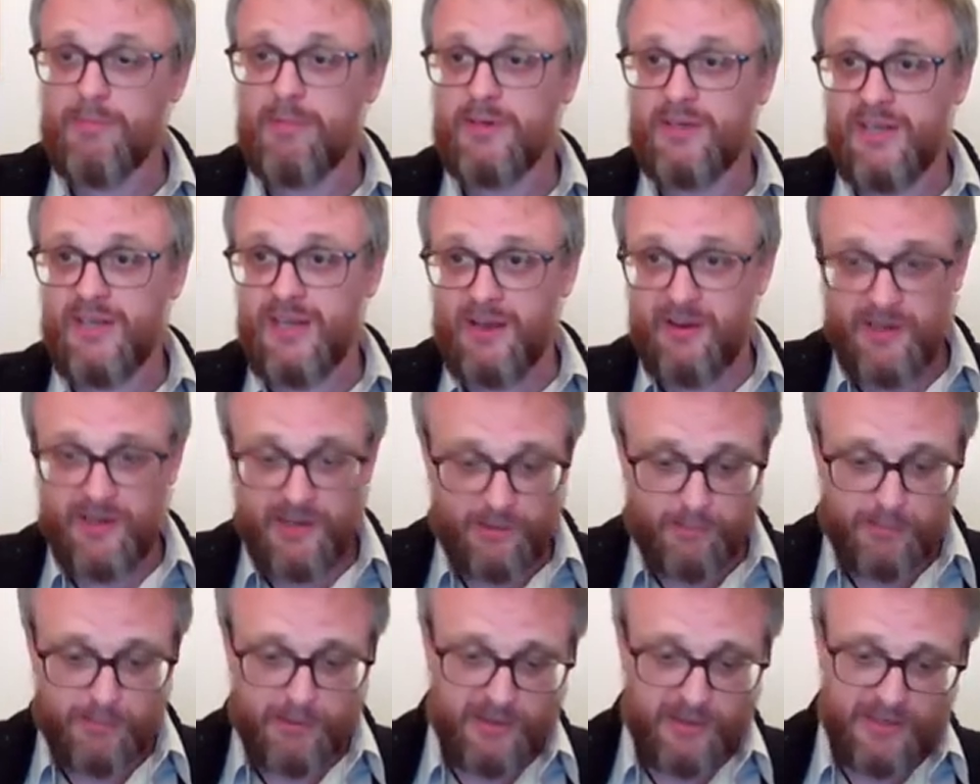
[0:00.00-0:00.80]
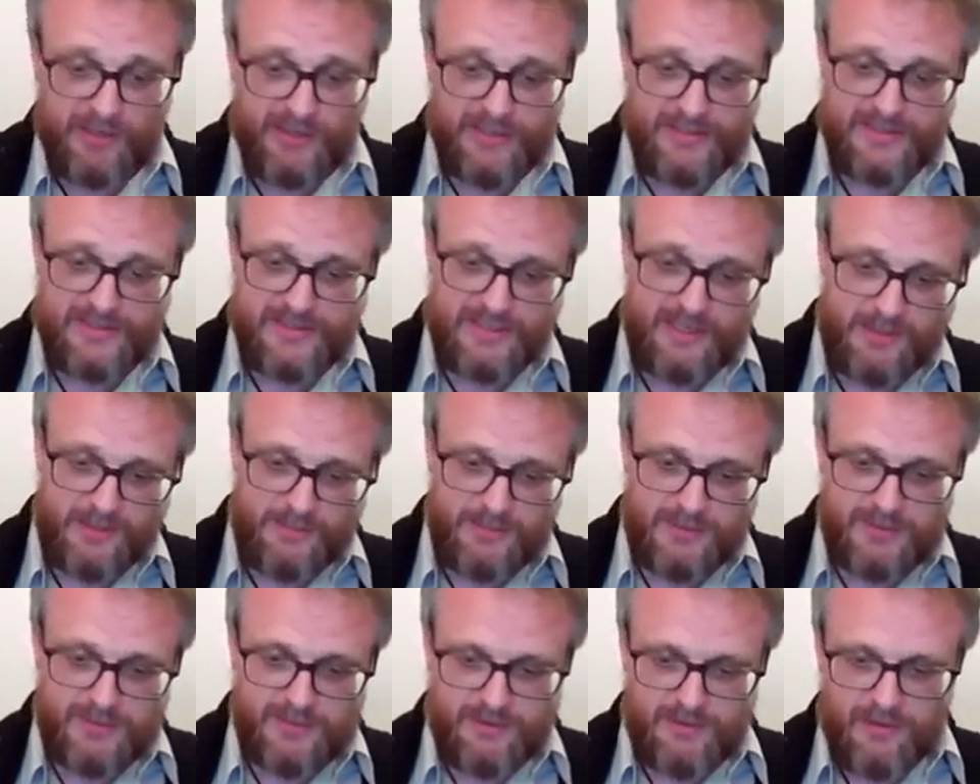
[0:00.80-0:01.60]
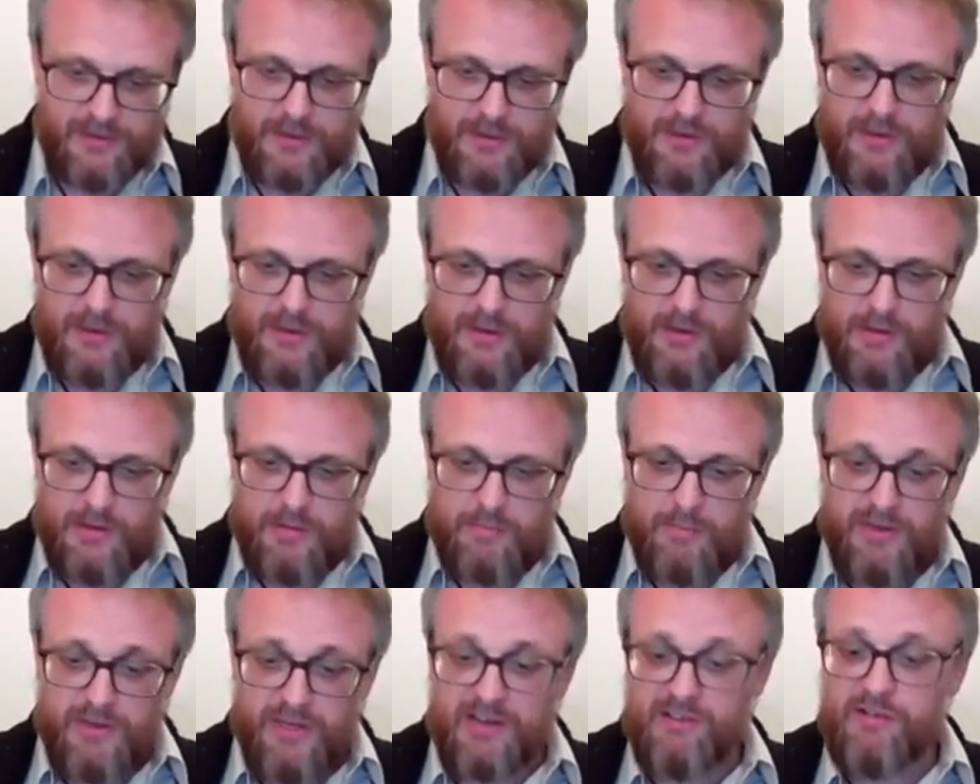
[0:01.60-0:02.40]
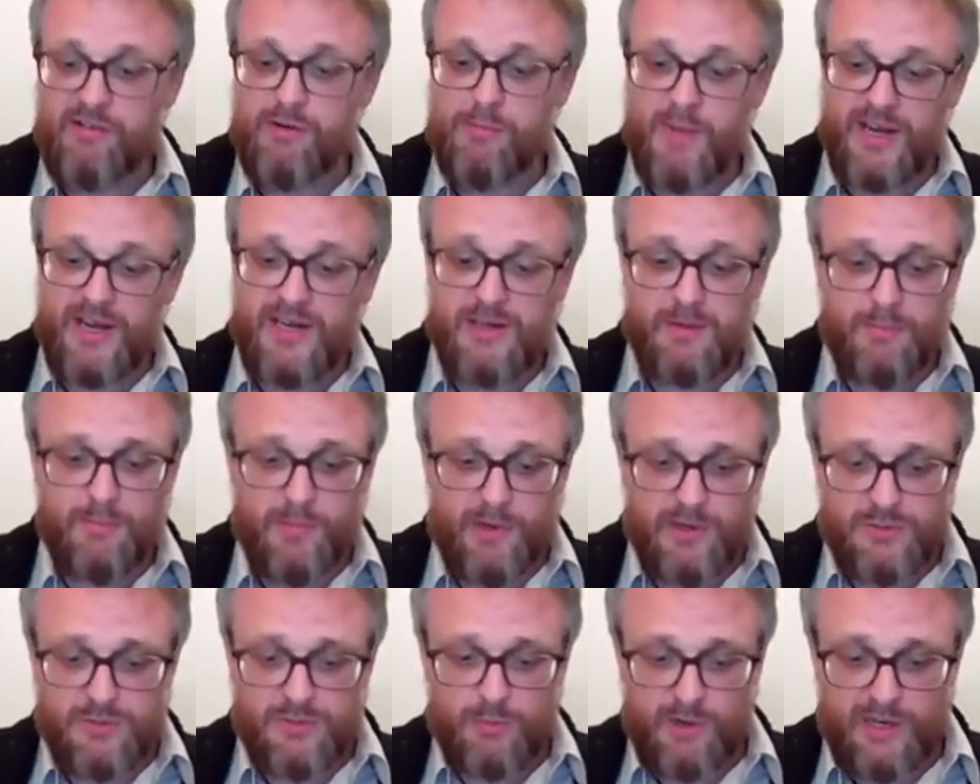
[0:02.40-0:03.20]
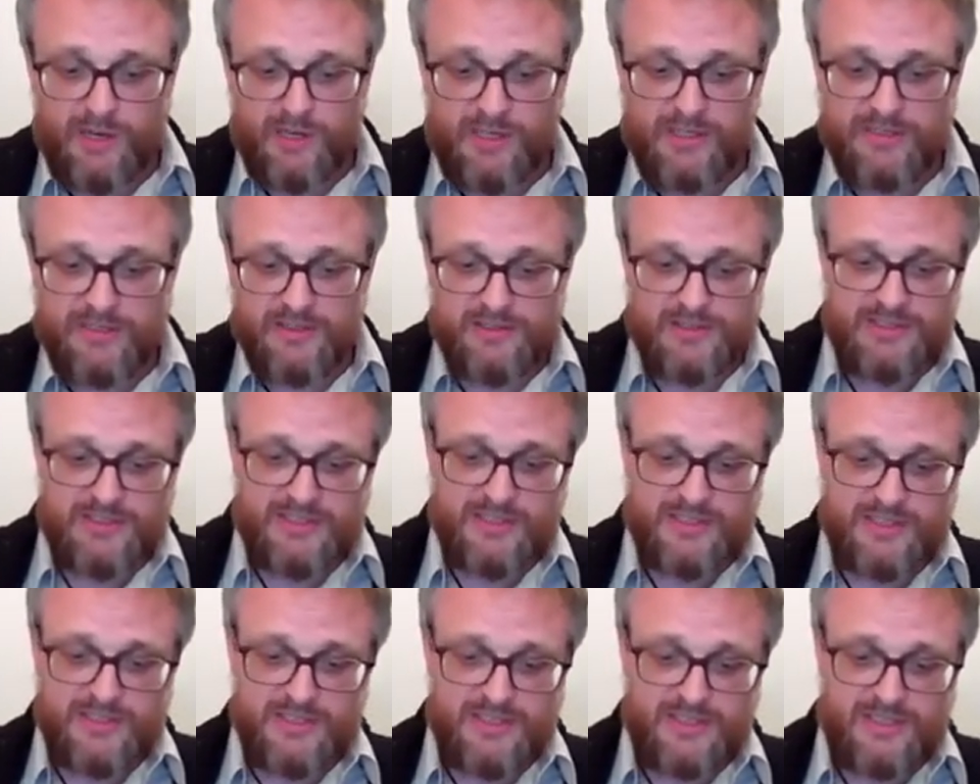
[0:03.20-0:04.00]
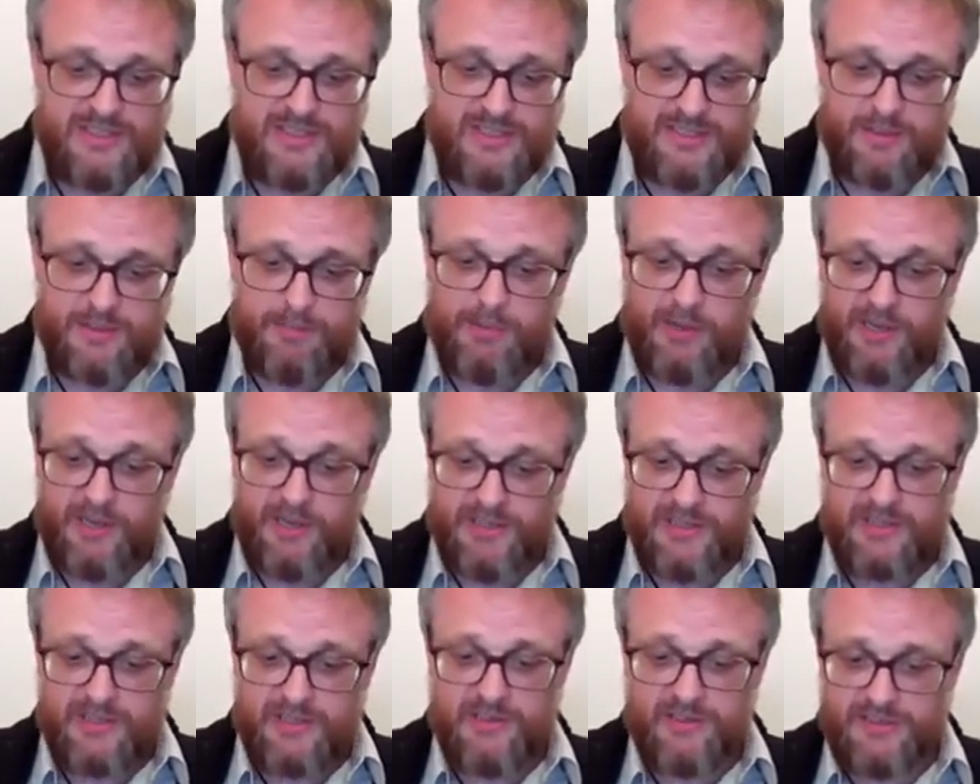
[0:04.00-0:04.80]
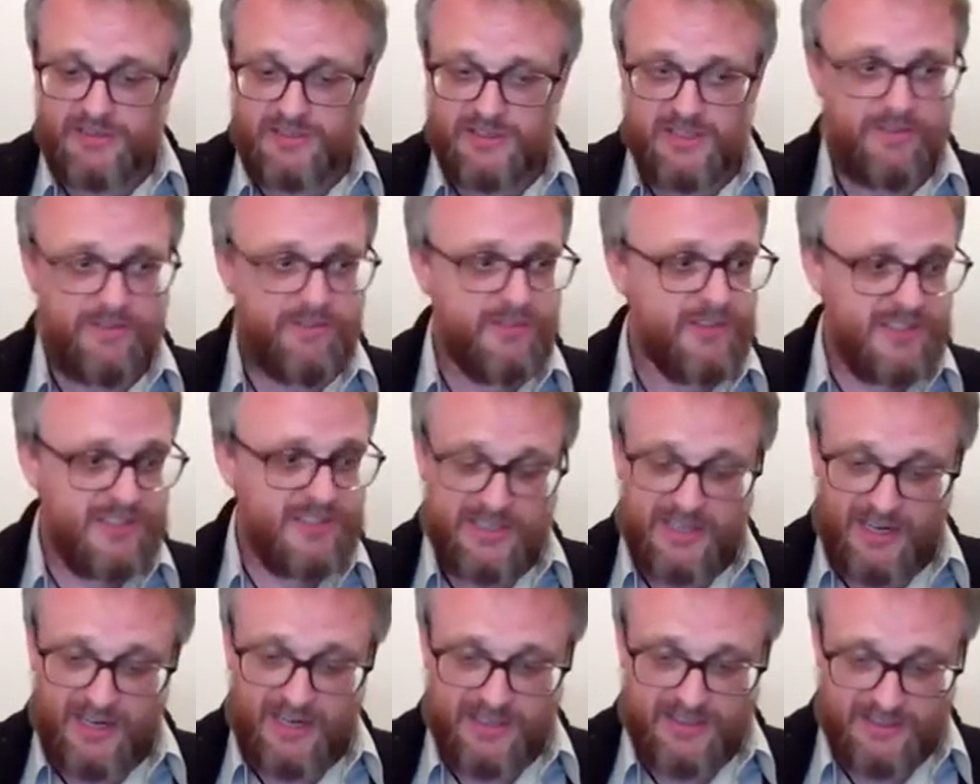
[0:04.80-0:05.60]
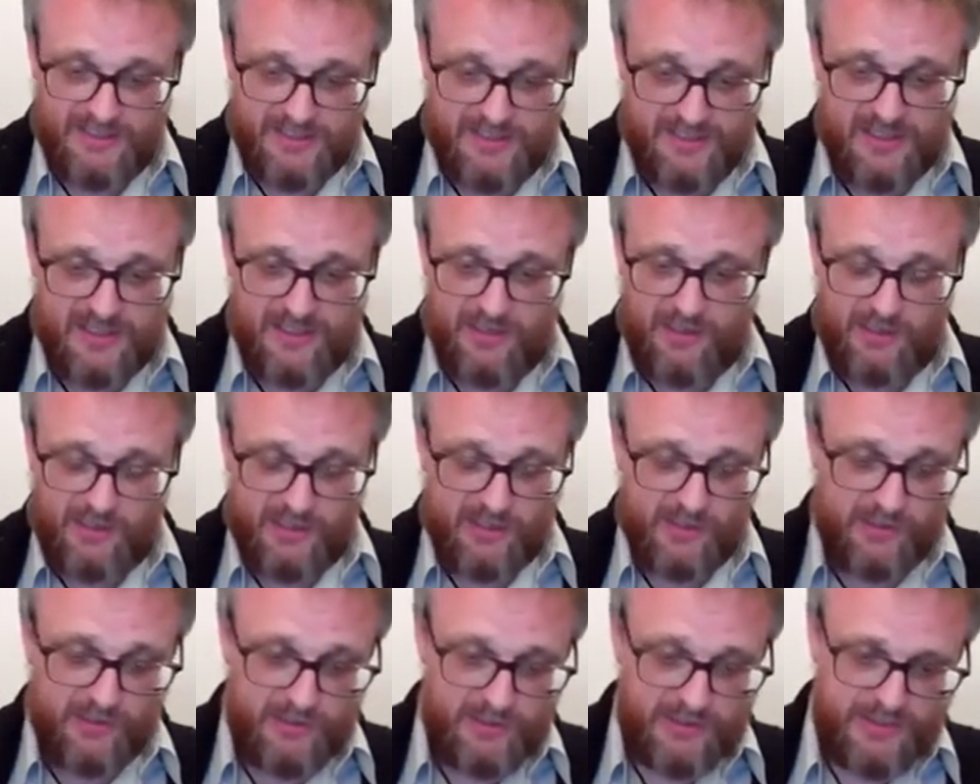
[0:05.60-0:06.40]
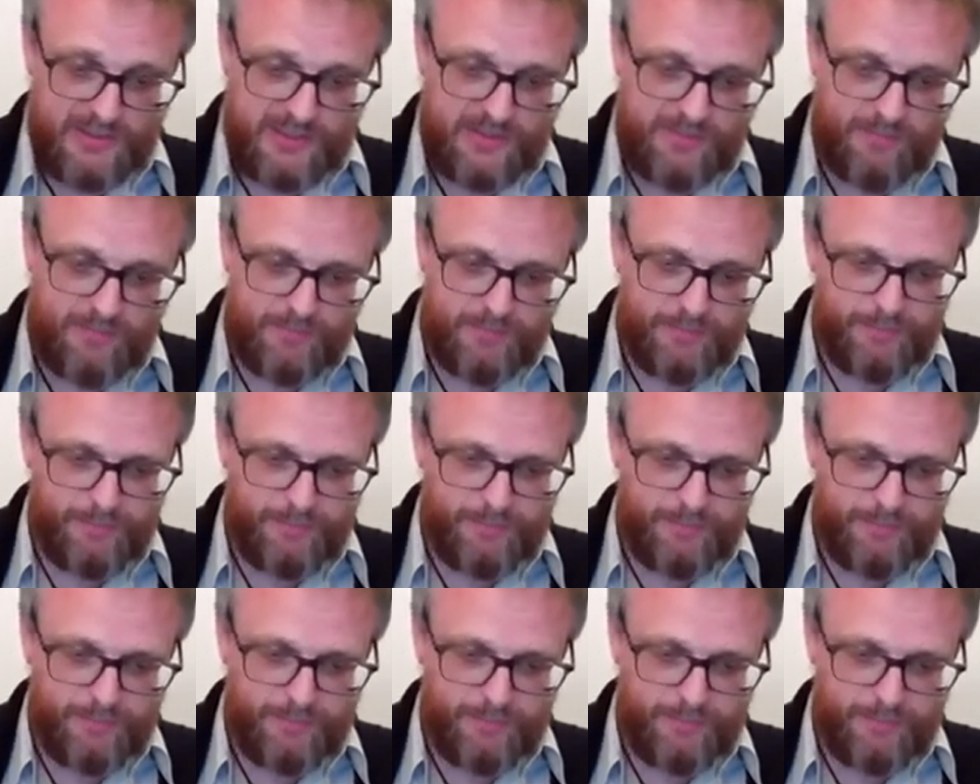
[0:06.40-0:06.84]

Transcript: up and down alpine landscapes, but they remain the most widely used statistics applied to cost surface analysis in archaeology.